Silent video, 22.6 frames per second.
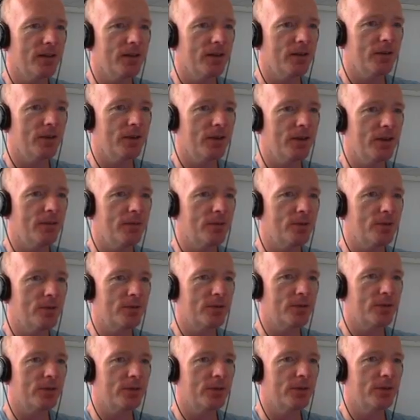How can you have Soft
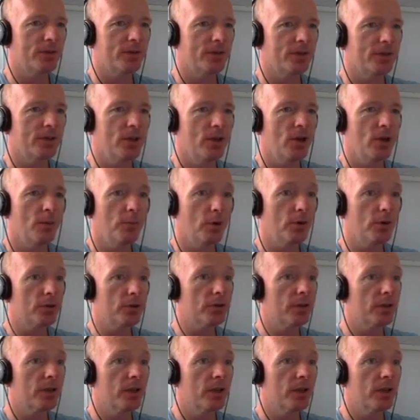Solid? But,